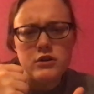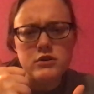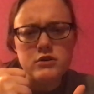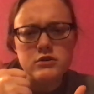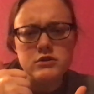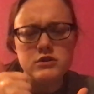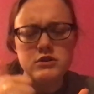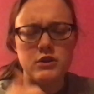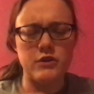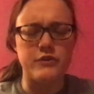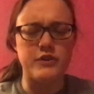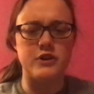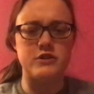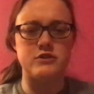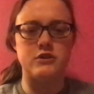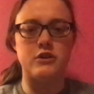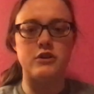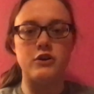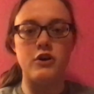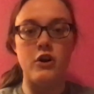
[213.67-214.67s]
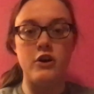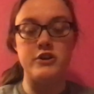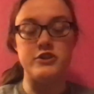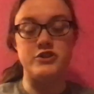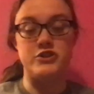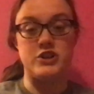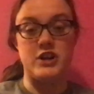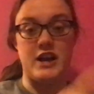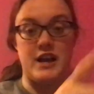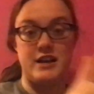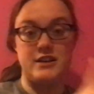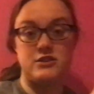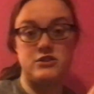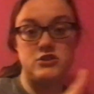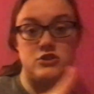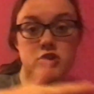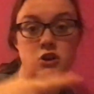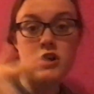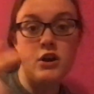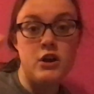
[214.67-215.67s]
So there's our contrast.
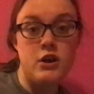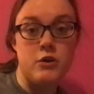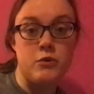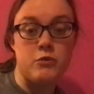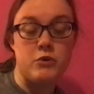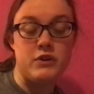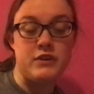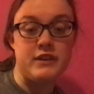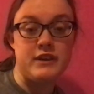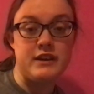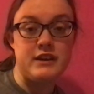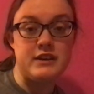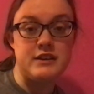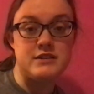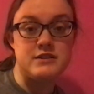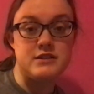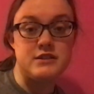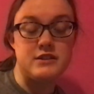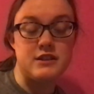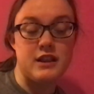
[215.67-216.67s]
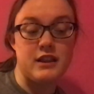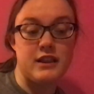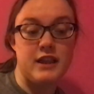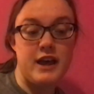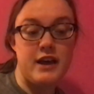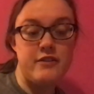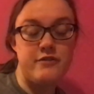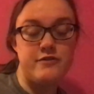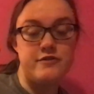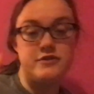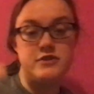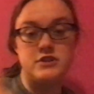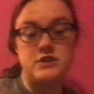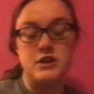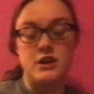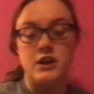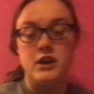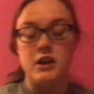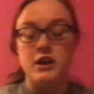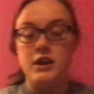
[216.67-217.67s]
We're leaning to the left,
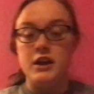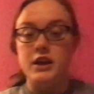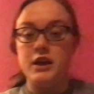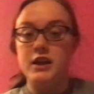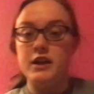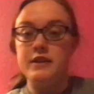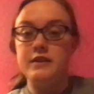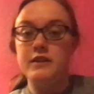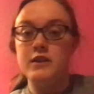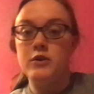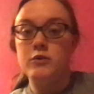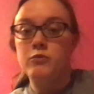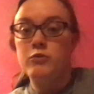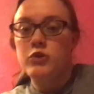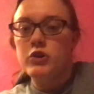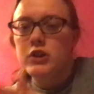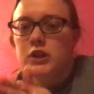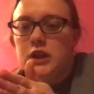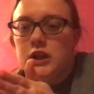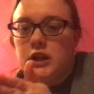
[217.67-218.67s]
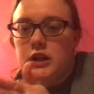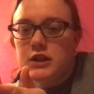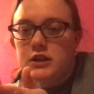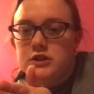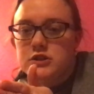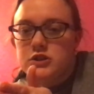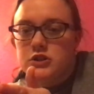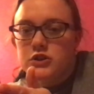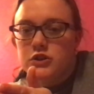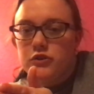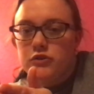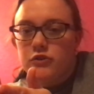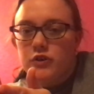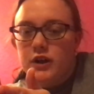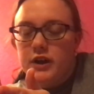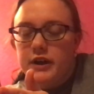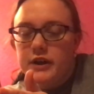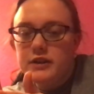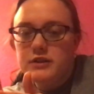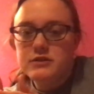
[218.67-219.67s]
and then we're leaning to the
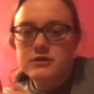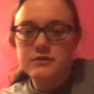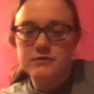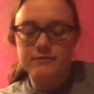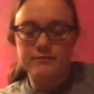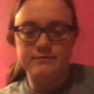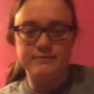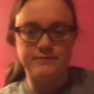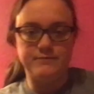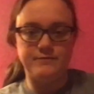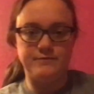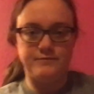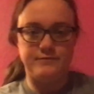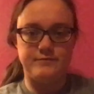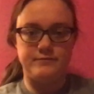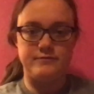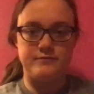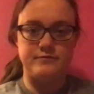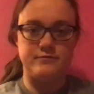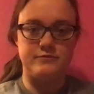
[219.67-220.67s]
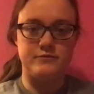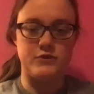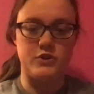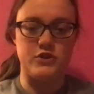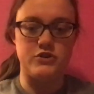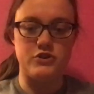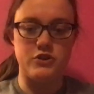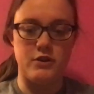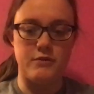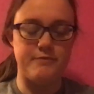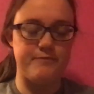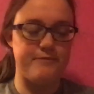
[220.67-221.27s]
right. Good job.